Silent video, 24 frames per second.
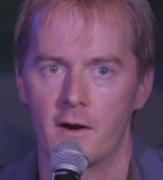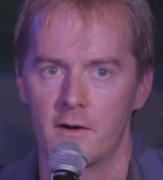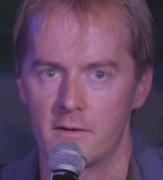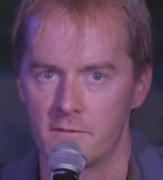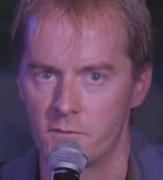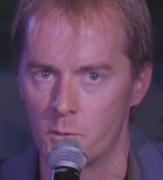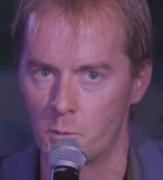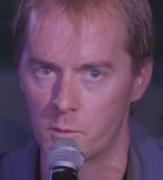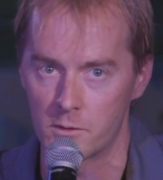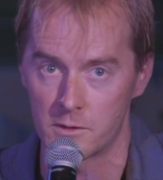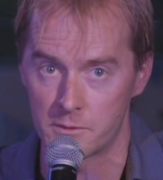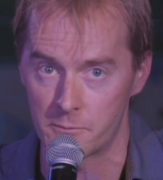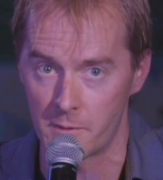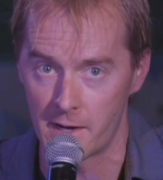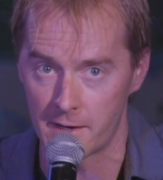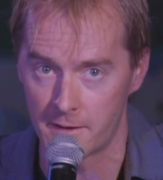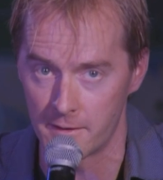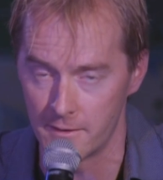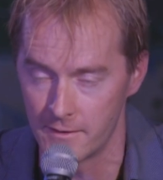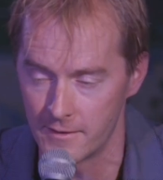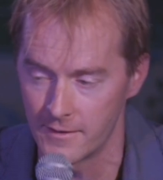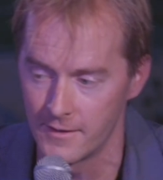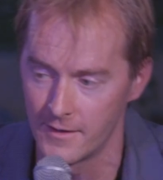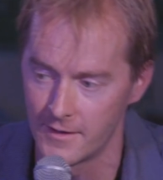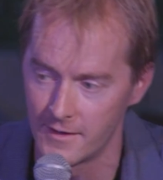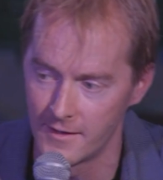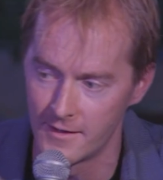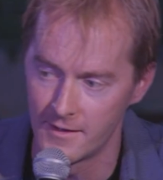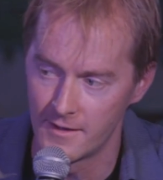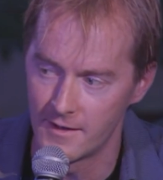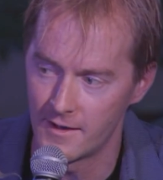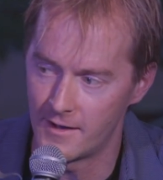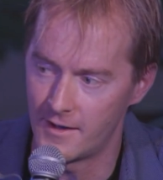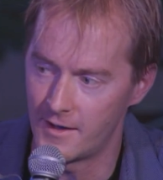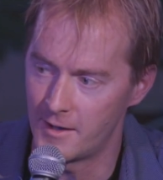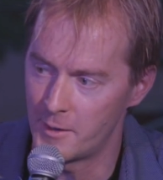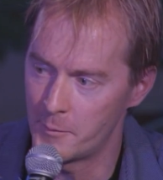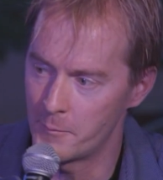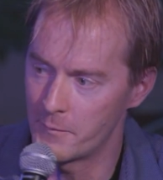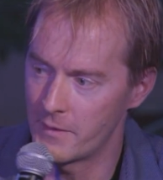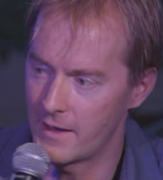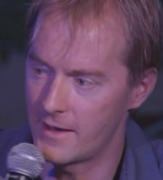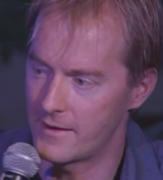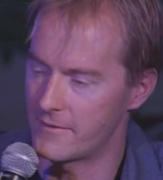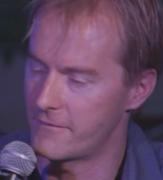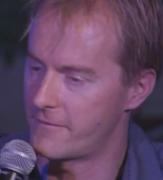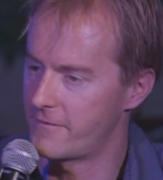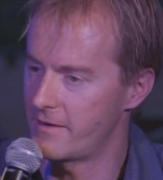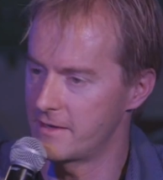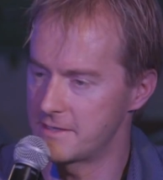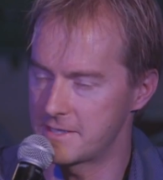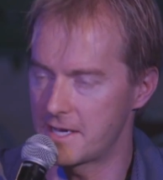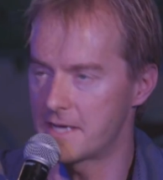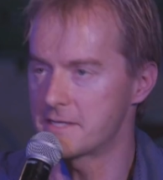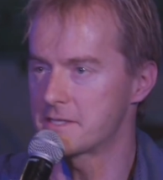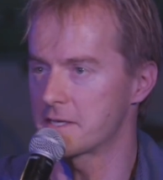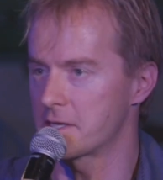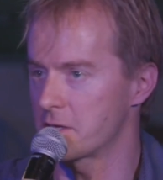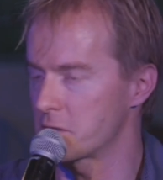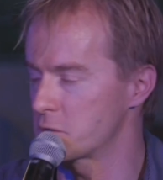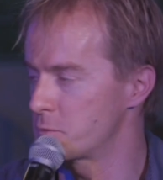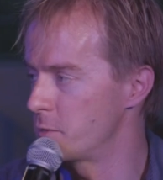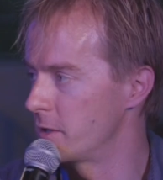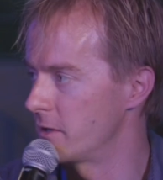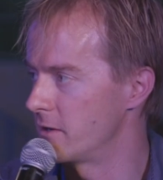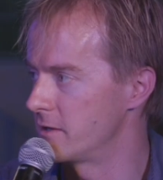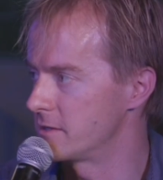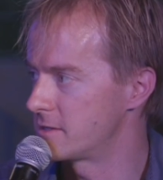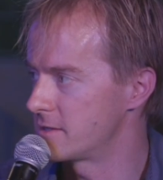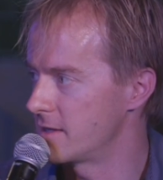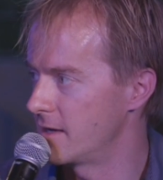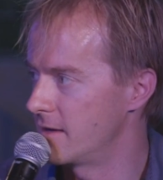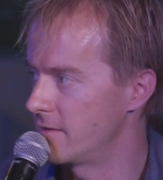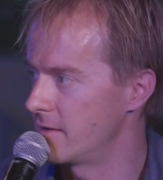part of a world record had a fantastic experience.